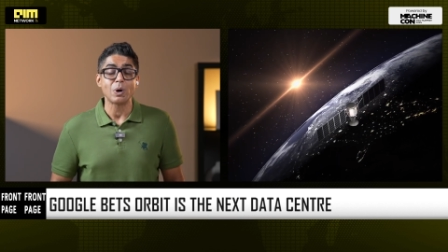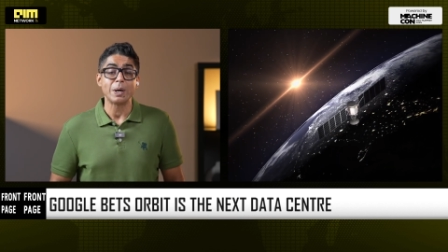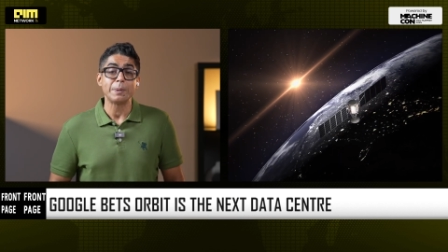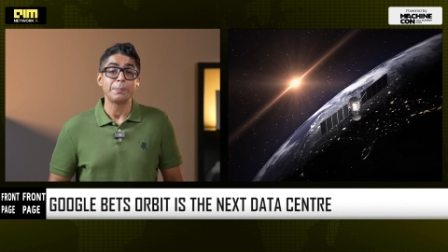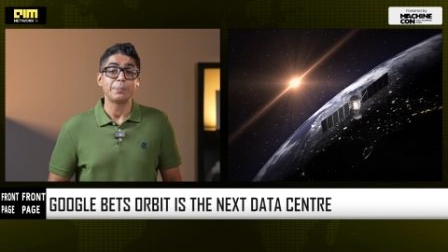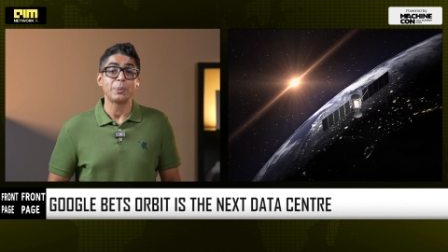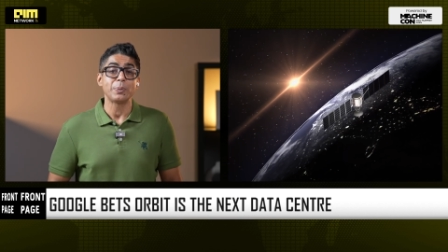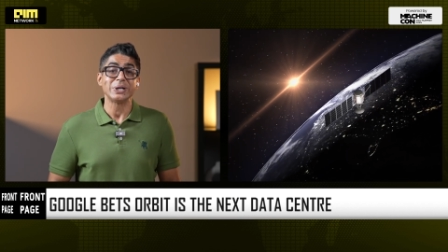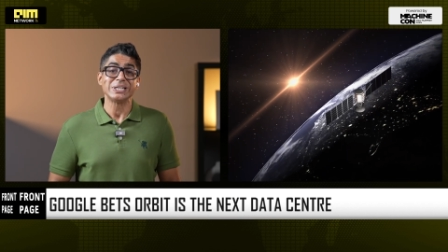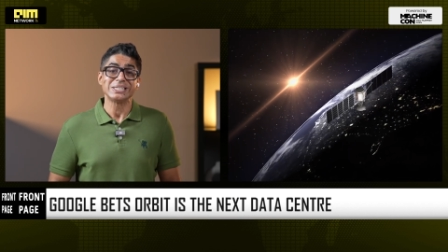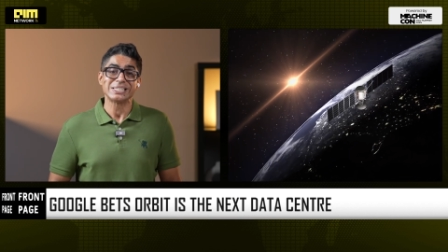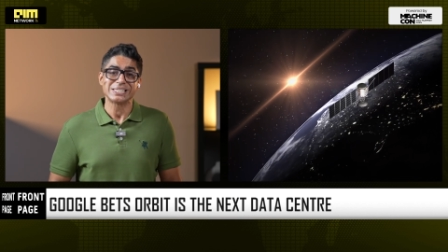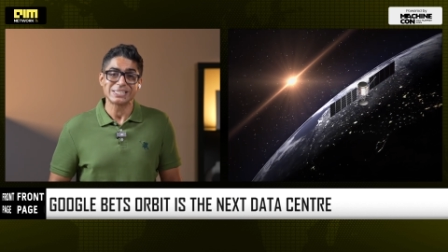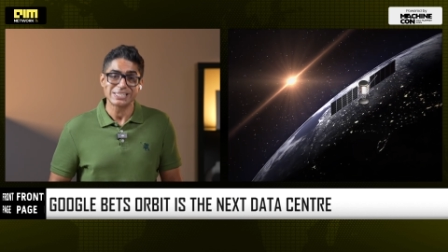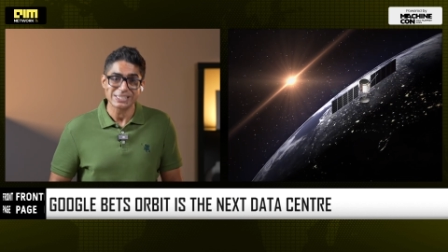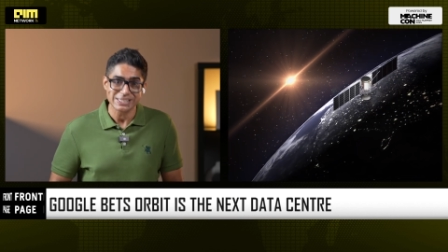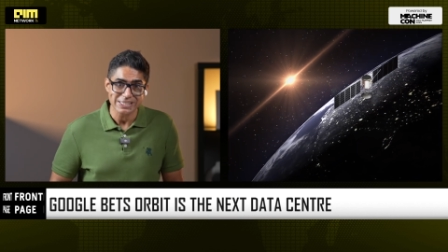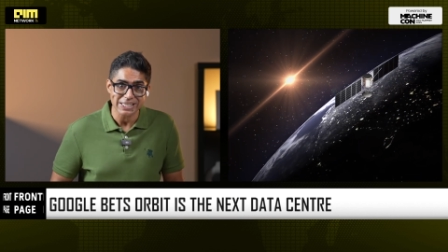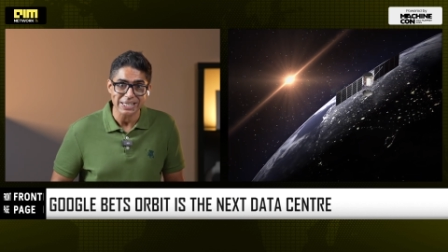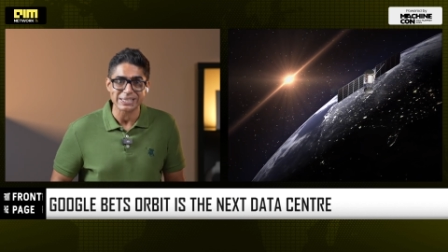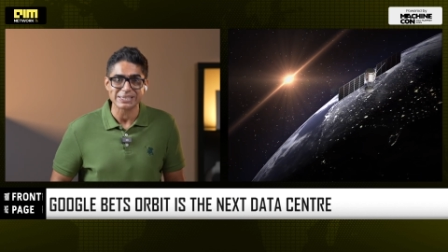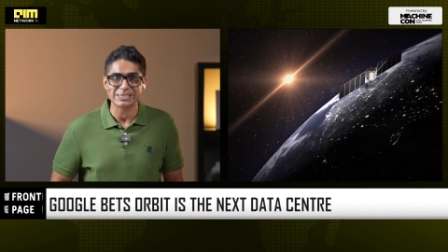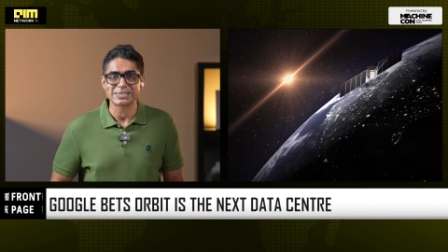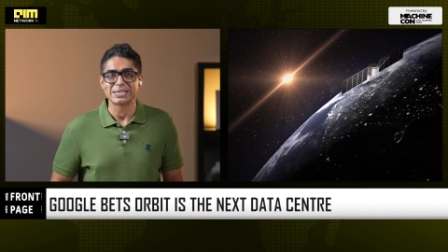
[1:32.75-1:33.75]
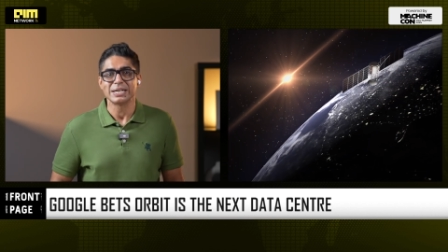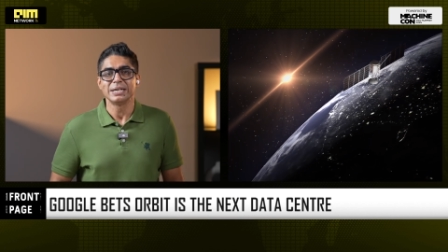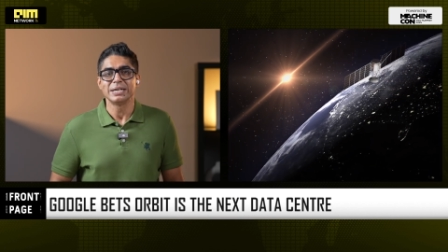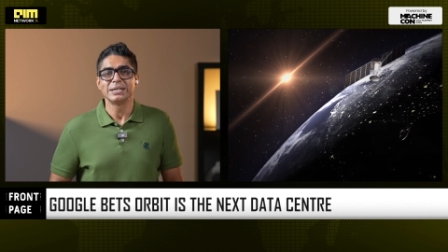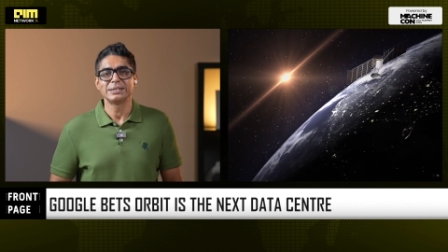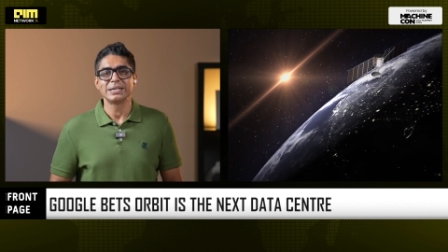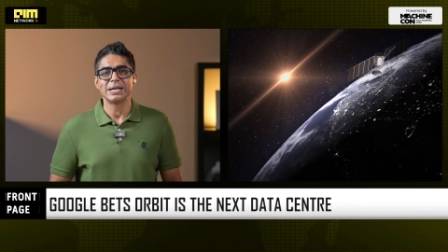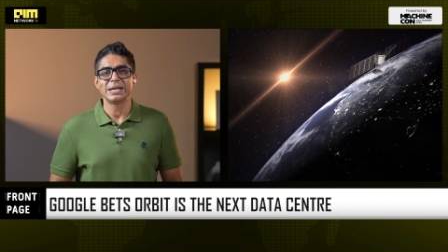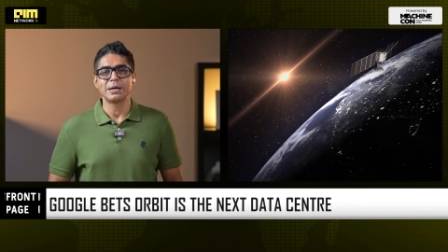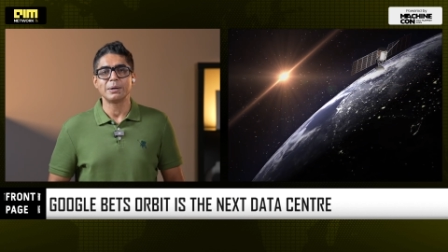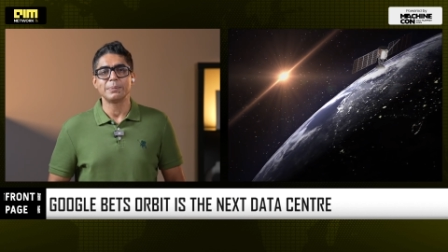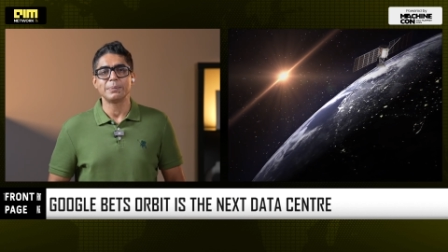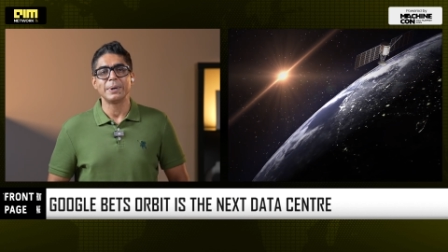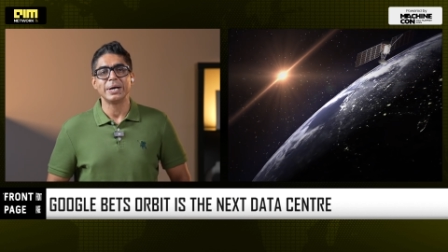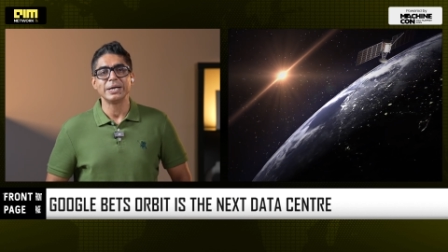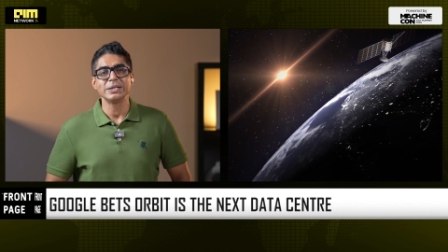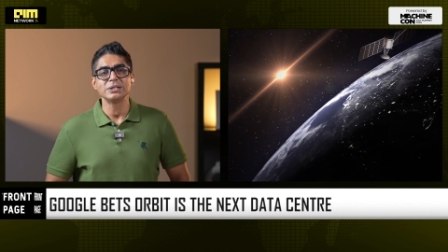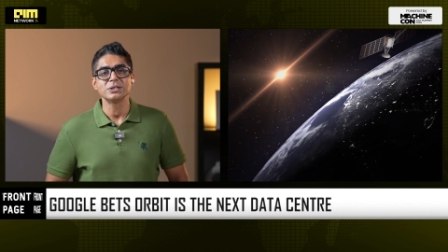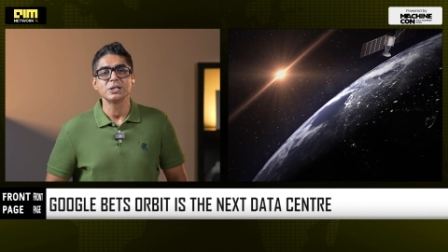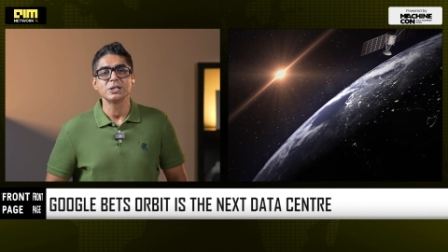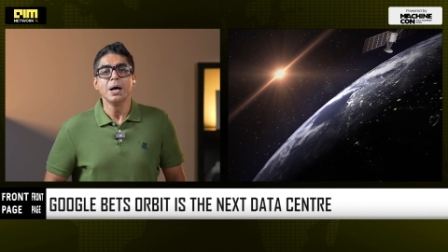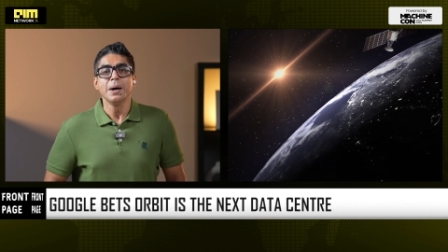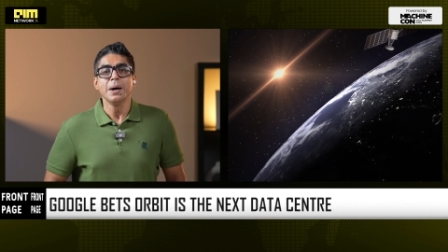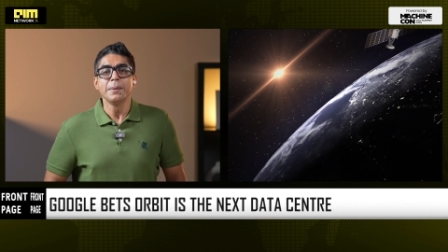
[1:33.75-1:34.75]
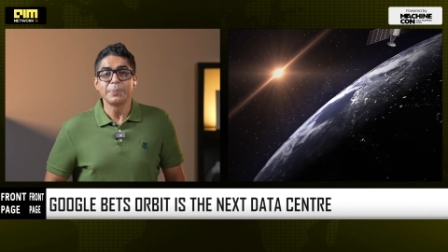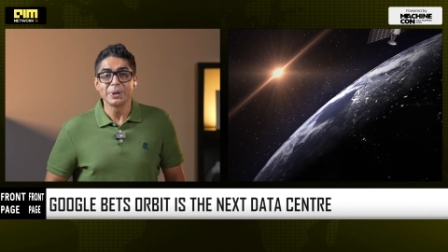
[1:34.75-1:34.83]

1.6 terabytes